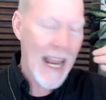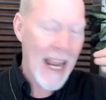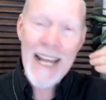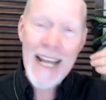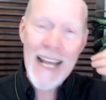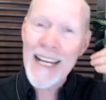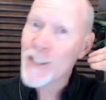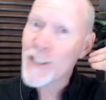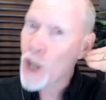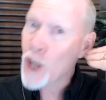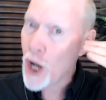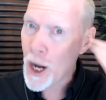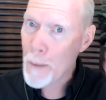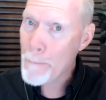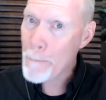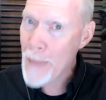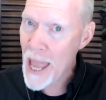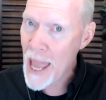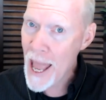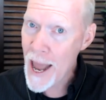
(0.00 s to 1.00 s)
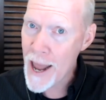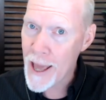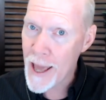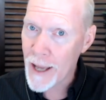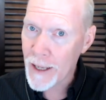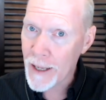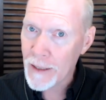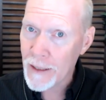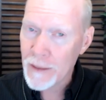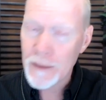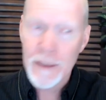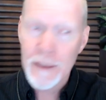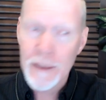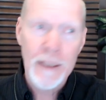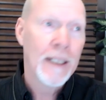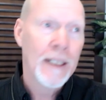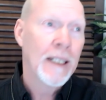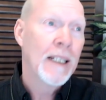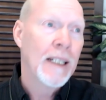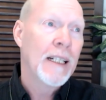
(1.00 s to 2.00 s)
And it's automatic.
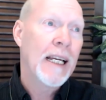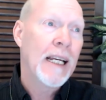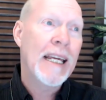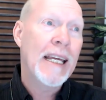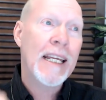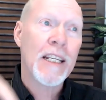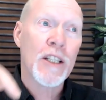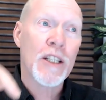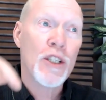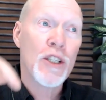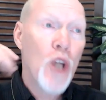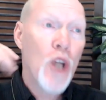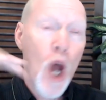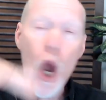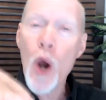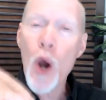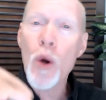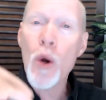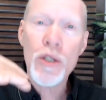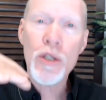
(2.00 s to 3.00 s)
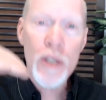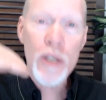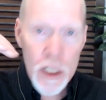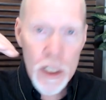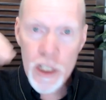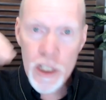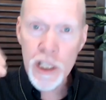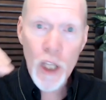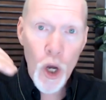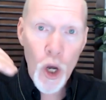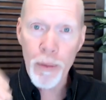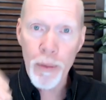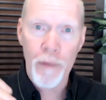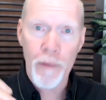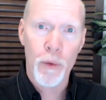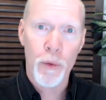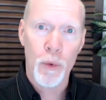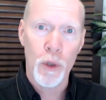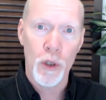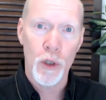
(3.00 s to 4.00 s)
It knows the slope of
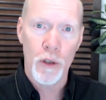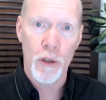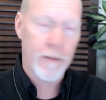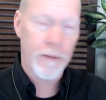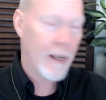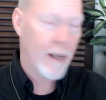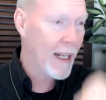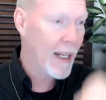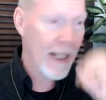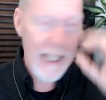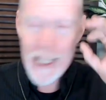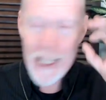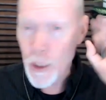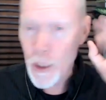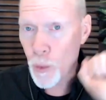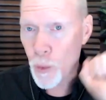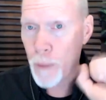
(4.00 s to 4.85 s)
the roof and it